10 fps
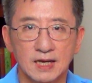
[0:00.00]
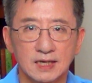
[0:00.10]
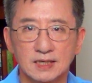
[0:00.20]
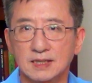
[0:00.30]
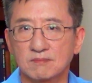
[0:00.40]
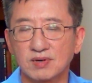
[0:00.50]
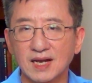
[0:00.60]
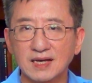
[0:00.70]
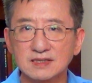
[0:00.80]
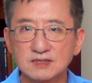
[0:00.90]
The
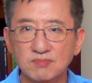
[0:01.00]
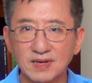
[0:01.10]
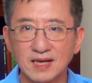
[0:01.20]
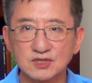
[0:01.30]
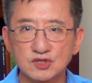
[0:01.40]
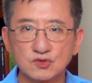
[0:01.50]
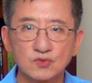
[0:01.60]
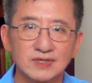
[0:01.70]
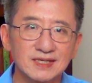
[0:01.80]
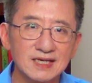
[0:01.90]
compliance pledges
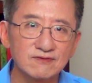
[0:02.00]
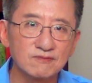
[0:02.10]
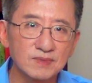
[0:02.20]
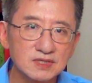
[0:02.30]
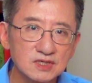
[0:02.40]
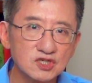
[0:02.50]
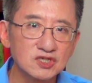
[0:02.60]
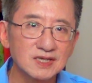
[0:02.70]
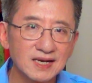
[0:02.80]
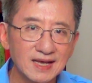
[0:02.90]
would give Mr.
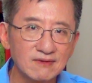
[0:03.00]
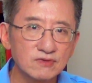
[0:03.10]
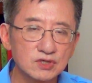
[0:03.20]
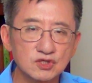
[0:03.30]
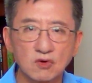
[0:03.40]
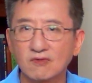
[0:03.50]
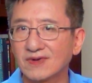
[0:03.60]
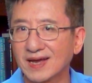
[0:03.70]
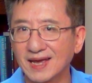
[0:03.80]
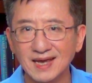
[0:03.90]
Xi leverage
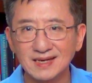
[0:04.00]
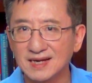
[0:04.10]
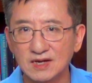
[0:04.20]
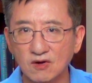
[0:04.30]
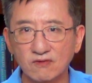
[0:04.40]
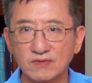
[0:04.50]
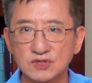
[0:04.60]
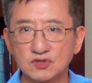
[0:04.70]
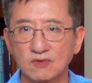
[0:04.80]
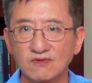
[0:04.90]
over any
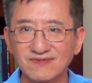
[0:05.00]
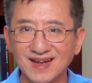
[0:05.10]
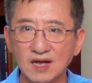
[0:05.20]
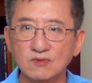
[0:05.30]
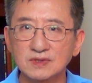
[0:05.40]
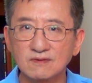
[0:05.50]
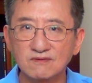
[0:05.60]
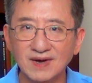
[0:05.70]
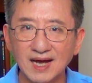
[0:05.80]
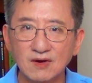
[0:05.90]
official found
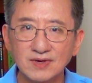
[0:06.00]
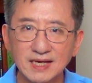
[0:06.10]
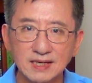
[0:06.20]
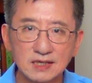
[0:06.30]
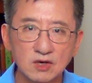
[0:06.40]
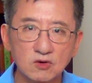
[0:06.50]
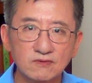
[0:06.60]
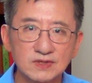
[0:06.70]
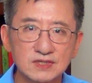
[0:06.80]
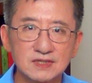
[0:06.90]
violating the
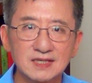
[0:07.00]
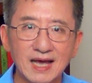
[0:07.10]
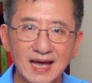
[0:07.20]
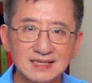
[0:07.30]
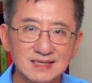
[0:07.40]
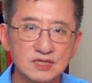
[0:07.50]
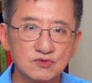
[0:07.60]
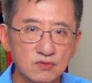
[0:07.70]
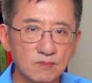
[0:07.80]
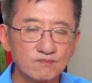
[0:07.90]
overseas
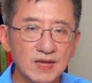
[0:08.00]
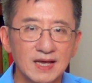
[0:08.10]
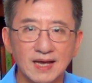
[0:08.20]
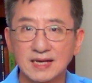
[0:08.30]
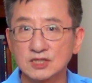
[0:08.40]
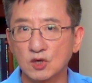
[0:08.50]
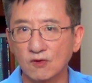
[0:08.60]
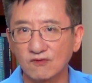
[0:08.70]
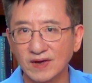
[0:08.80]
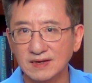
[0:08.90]
assets rule, as the
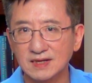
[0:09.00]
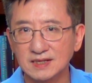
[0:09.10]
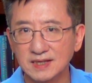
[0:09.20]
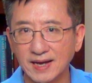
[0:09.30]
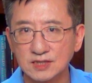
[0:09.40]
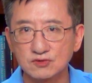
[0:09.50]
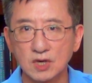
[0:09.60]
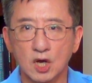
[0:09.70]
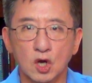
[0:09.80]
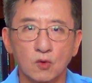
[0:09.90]
offending
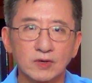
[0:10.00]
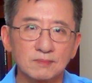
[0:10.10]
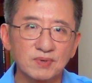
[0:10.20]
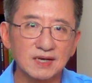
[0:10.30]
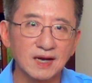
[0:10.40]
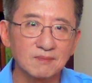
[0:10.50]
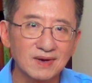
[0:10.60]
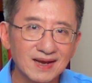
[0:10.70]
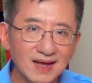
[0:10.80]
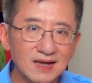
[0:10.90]
cadre would become
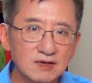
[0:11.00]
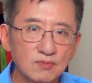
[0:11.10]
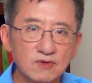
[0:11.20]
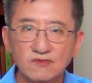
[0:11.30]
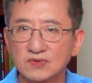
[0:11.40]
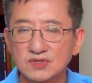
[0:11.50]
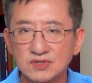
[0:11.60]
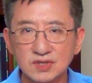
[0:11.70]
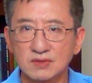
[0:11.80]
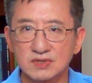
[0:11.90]
liable for
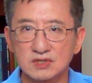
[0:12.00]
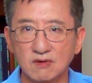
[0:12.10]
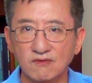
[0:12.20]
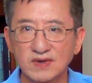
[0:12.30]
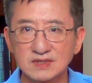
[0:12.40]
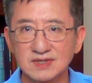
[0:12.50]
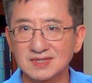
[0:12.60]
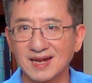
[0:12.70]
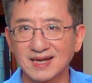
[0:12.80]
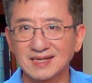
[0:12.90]
serious
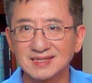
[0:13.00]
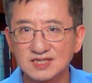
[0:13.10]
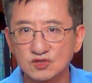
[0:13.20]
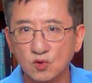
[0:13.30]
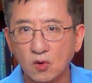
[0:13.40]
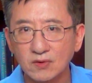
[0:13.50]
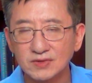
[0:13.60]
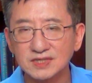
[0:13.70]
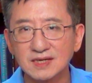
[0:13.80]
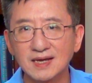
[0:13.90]
offenses like
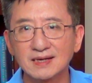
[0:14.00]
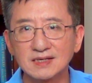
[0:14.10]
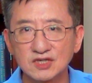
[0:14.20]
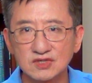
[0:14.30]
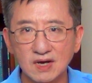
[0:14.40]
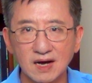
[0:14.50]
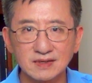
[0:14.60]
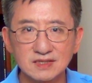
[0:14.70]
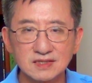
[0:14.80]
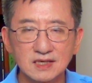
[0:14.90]
disloyalty and
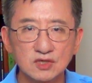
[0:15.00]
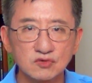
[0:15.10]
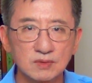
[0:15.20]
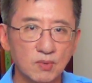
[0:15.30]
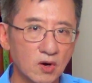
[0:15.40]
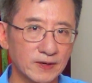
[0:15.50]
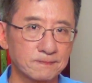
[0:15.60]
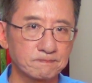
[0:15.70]
dishonesty to the party.